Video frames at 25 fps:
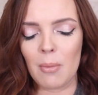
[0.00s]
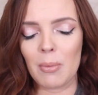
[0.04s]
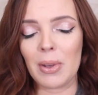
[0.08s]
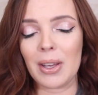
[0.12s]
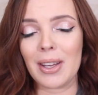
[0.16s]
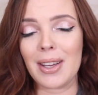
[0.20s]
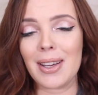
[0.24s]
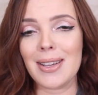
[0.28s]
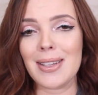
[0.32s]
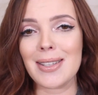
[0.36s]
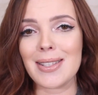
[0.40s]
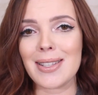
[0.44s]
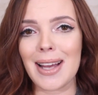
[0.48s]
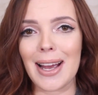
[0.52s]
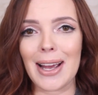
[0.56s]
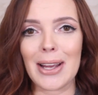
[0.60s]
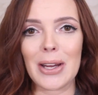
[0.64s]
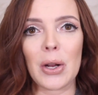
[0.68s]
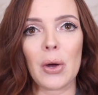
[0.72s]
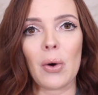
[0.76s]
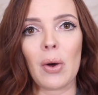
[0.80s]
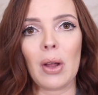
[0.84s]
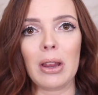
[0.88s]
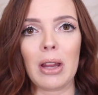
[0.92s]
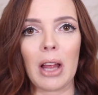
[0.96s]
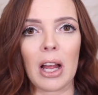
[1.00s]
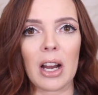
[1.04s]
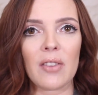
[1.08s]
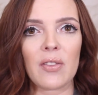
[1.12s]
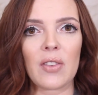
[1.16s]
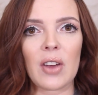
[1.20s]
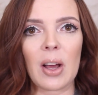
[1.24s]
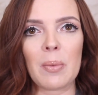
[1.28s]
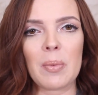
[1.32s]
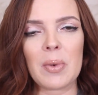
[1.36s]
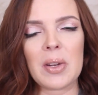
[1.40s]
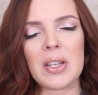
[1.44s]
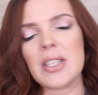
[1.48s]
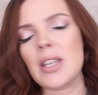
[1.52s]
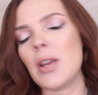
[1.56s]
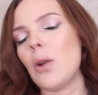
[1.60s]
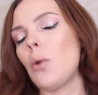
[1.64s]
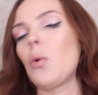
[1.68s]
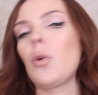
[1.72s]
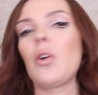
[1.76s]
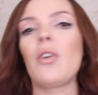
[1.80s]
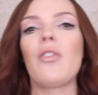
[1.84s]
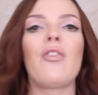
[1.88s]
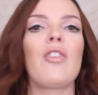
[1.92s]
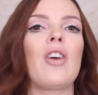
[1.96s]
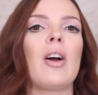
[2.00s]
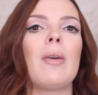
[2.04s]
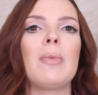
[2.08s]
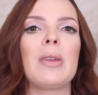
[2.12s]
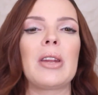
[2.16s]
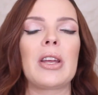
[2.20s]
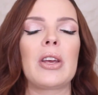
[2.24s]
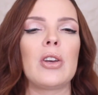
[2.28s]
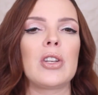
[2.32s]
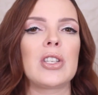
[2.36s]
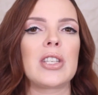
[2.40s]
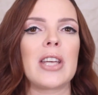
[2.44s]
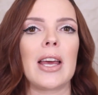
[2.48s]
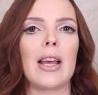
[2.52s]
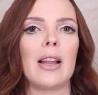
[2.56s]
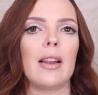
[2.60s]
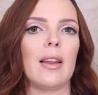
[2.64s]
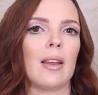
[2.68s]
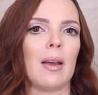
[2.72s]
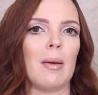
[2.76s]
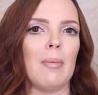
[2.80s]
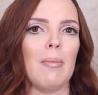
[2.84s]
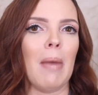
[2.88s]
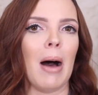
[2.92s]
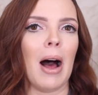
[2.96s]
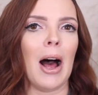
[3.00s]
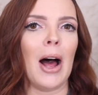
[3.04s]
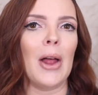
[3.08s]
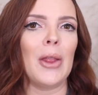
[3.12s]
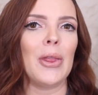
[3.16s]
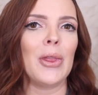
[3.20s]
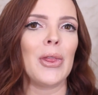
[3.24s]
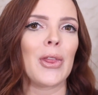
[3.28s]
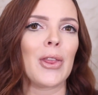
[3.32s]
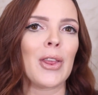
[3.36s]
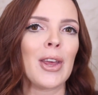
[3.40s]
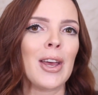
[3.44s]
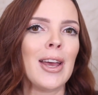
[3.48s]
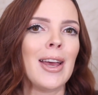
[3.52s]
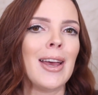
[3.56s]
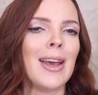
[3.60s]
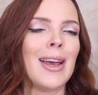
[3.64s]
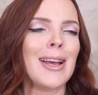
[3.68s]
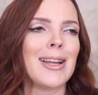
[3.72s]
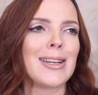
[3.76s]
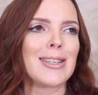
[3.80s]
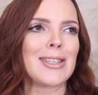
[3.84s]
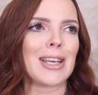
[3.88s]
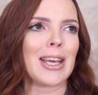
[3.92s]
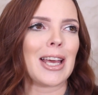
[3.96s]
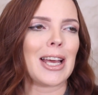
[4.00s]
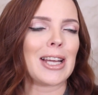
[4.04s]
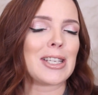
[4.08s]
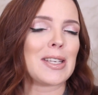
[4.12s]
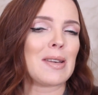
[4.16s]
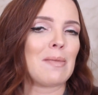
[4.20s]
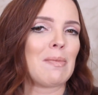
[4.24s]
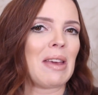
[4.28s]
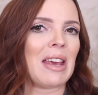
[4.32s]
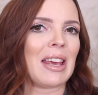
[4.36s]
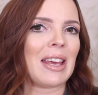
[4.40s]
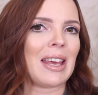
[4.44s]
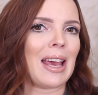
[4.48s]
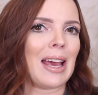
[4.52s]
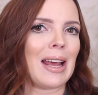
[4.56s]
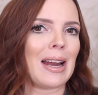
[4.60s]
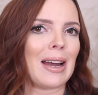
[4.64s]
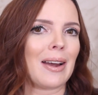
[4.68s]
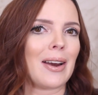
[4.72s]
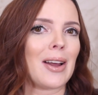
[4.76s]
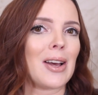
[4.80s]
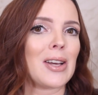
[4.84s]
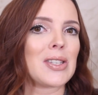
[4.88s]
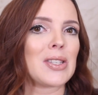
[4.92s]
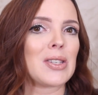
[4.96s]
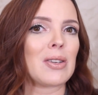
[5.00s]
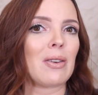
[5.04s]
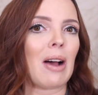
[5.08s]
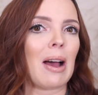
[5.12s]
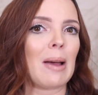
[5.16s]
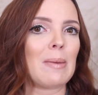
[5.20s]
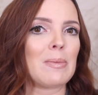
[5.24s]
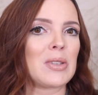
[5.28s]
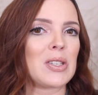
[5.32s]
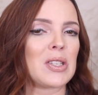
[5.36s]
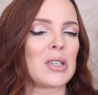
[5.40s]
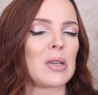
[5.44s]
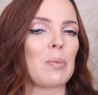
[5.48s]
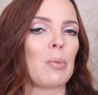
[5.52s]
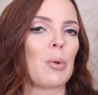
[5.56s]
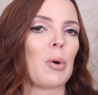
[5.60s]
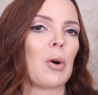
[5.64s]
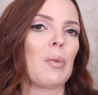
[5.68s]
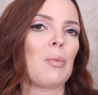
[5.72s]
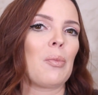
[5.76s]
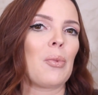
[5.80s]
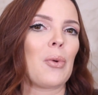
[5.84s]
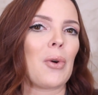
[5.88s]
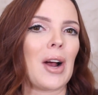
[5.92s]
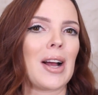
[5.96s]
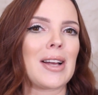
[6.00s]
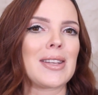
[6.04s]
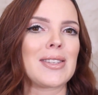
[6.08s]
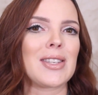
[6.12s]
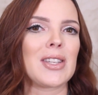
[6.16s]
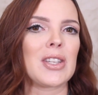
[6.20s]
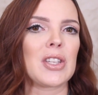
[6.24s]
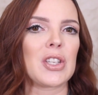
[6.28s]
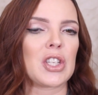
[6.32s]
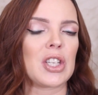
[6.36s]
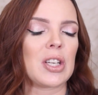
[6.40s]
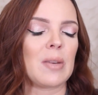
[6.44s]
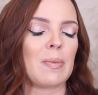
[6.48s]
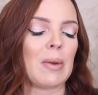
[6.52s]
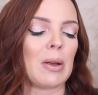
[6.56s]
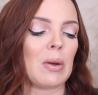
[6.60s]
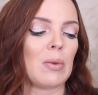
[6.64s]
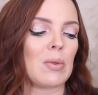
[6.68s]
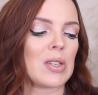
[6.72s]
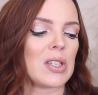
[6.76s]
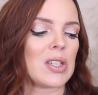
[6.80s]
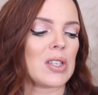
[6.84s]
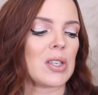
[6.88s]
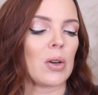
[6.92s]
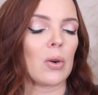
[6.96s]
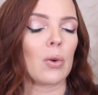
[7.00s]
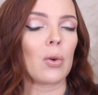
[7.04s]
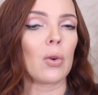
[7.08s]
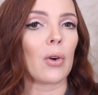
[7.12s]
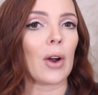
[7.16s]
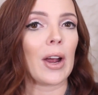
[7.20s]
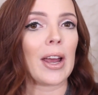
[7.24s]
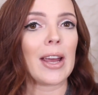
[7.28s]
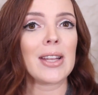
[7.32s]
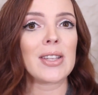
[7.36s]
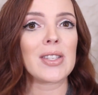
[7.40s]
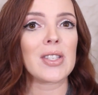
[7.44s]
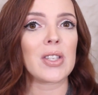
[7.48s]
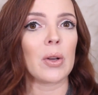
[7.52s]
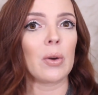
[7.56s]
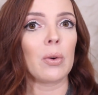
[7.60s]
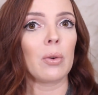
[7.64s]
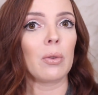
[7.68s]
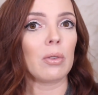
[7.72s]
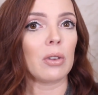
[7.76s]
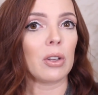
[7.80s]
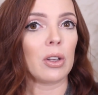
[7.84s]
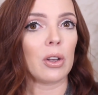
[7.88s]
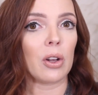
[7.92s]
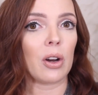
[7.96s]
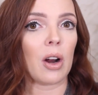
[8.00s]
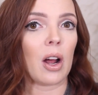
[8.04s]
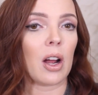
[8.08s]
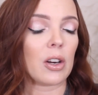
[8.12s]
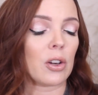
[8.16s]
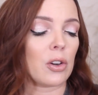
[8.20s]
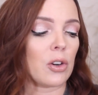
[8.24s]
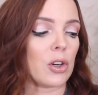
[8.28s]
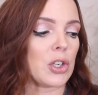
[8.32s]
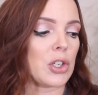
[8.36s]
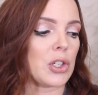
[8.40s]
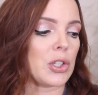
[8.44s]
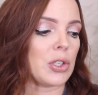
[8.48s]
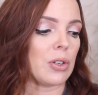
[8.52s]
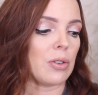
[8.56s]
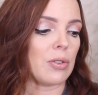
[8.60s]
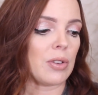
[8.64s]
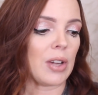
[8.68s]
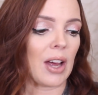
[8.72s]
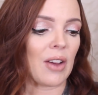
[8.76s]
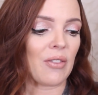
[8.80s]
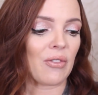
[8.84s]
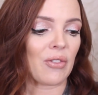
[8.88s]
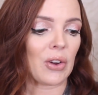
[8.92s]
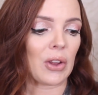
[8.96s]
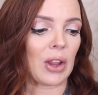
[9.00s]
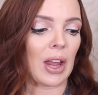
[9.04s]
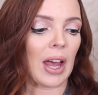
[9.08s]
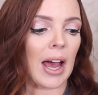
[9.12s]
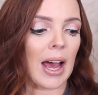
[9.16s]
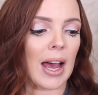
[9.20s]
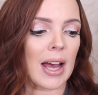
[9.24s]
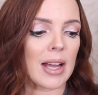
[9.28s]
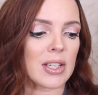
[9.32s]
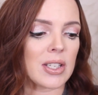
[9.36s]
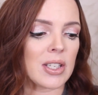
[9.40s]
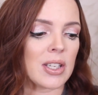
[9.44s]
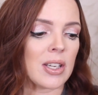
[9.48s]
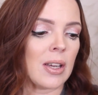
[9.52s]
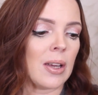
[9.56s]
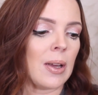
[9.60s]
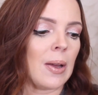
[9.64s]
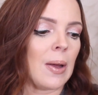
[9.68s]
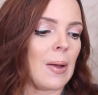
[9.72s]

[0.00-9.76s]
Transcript: Because I know a lot of companies I order from, and it could take like a month to get to me in Canada. So I'm super impressed that the shipping was so great. So good on Christian Audette for that.